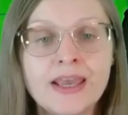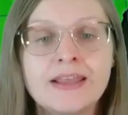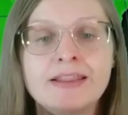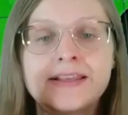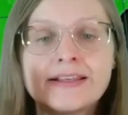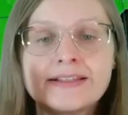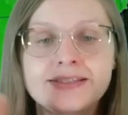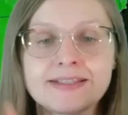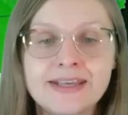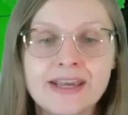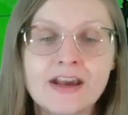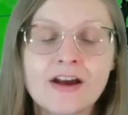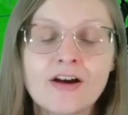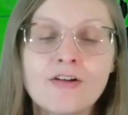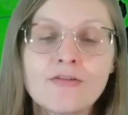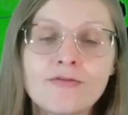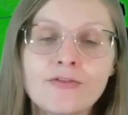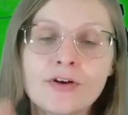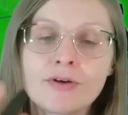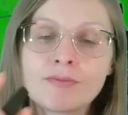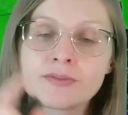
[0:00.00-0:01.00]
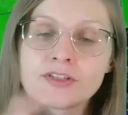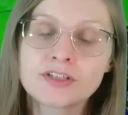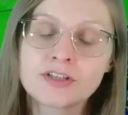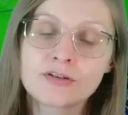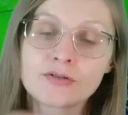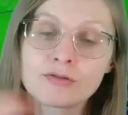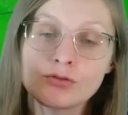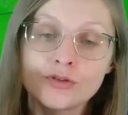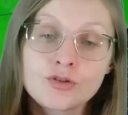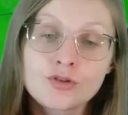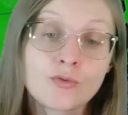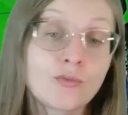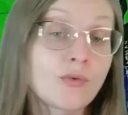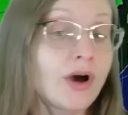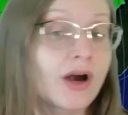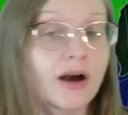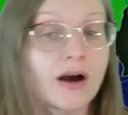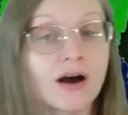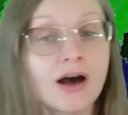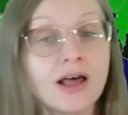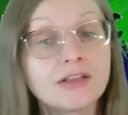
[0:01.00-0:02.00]
The scale from 0 to
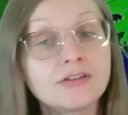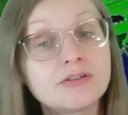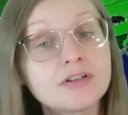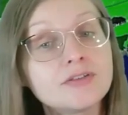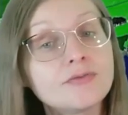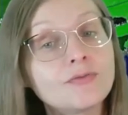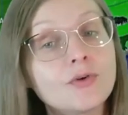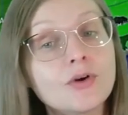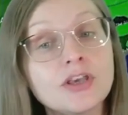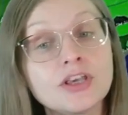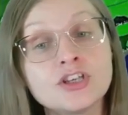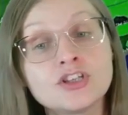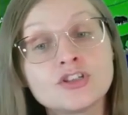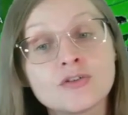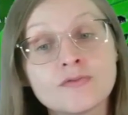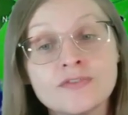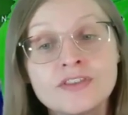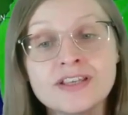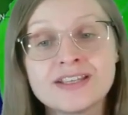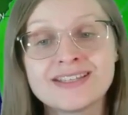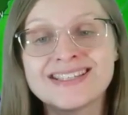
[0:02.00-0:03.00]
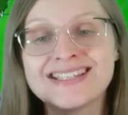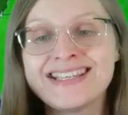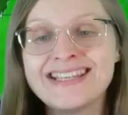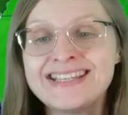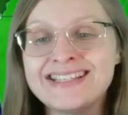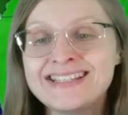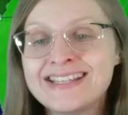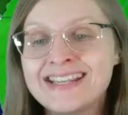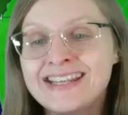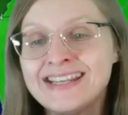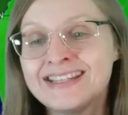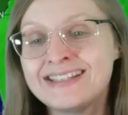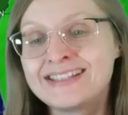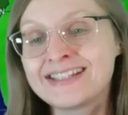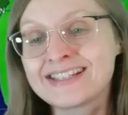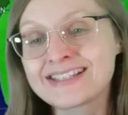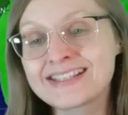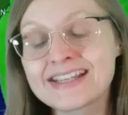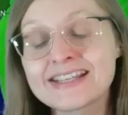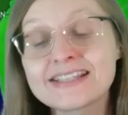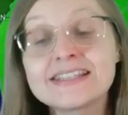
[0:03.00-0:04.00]
100 for each of these
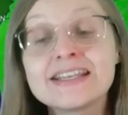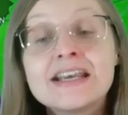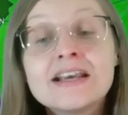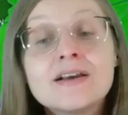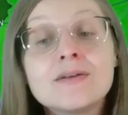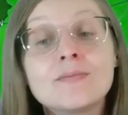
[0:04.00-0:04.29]
indices